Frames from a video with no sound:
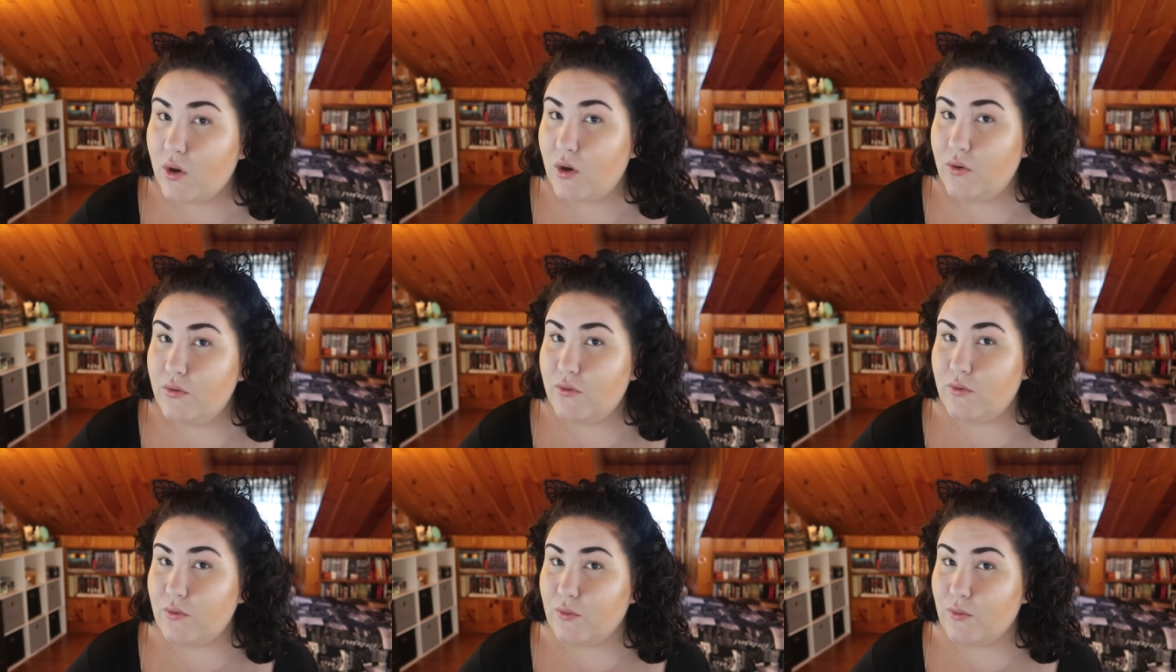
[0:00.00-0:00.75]

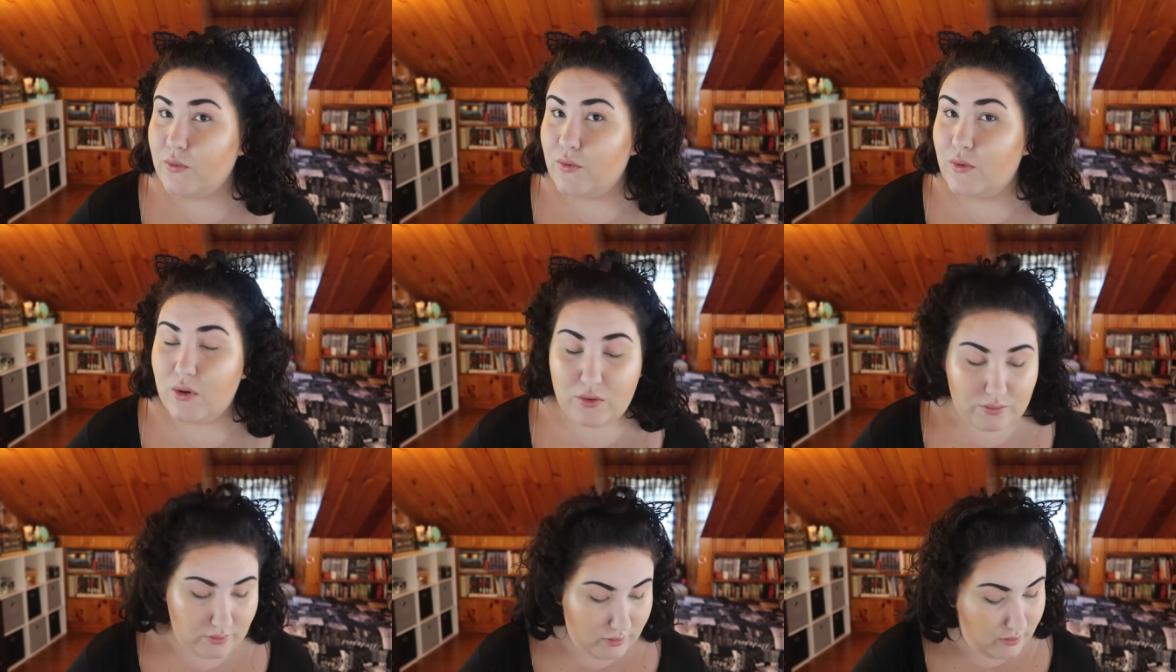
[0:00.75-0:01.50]
Ooh.
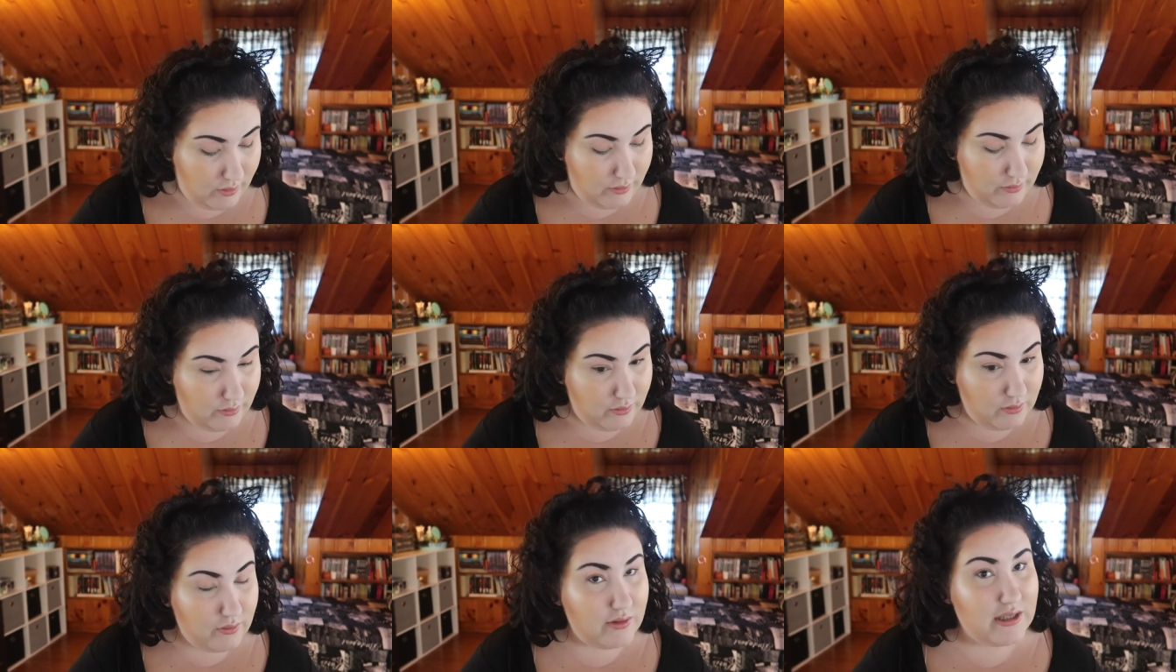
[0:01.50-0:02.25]

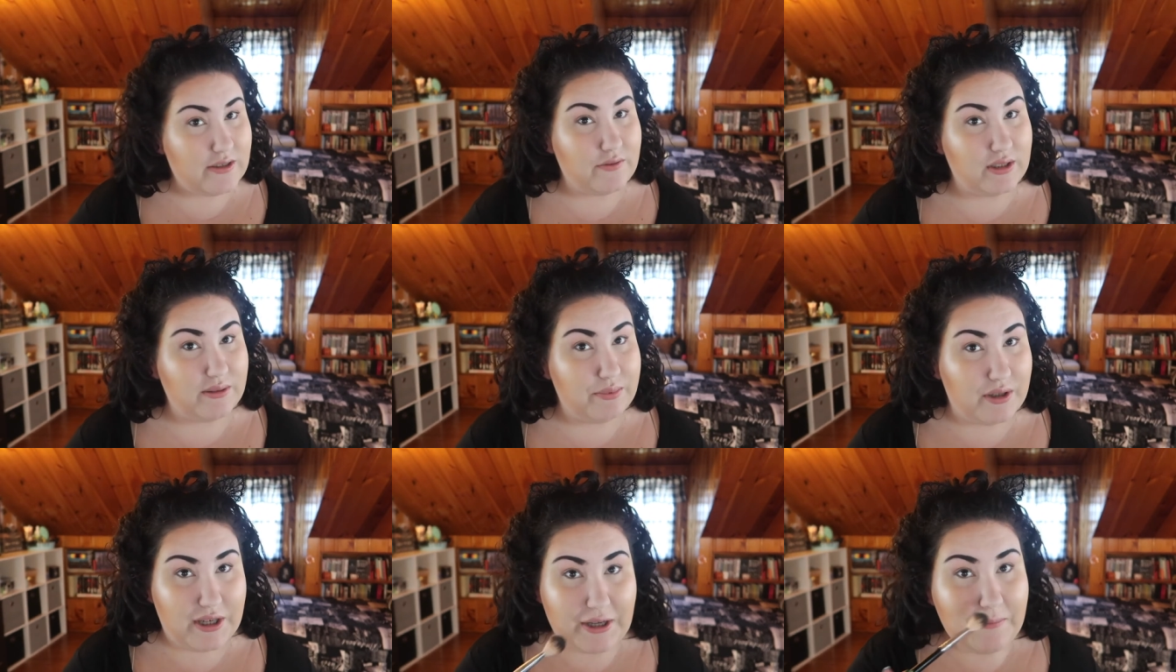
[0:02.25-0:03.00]
Ooh, that's really
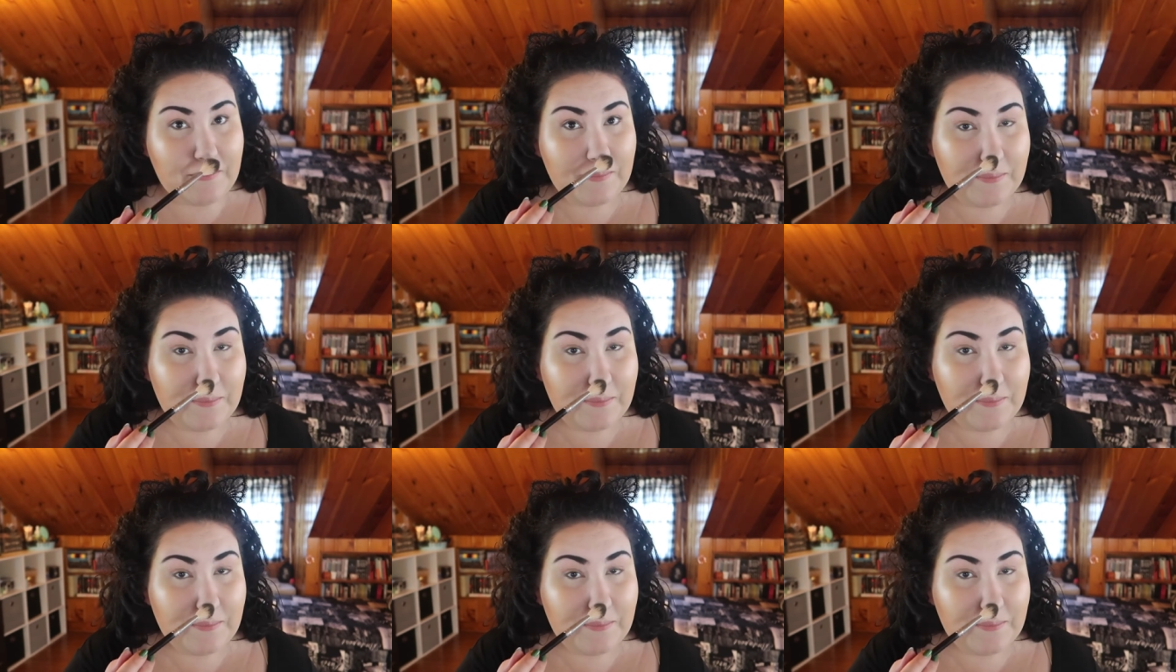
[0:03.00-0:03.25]
pretty.